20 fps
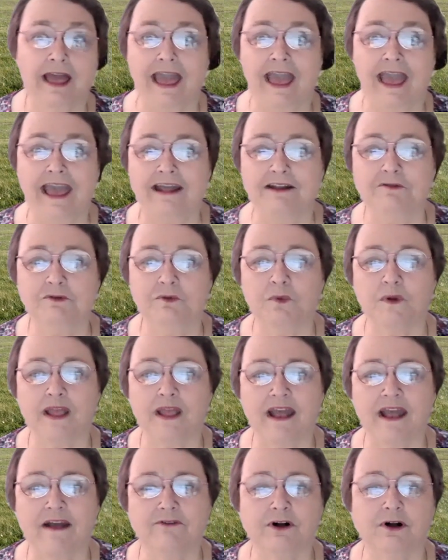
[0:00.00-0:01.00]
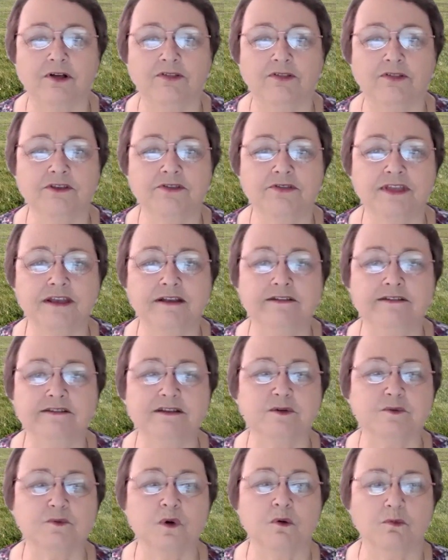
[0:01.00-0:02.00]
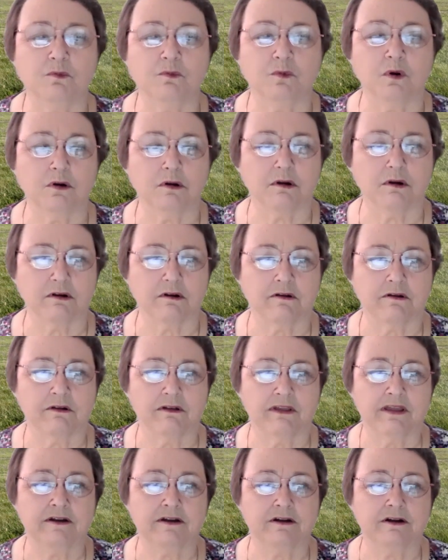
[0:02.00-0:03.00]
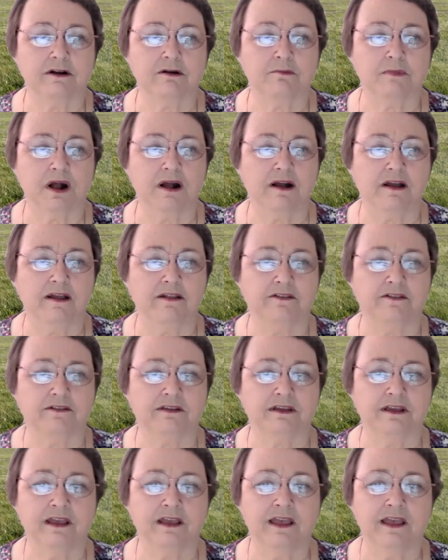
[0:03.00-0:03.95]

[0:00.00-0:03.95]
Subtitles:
And we have all the things that won't work in our minds.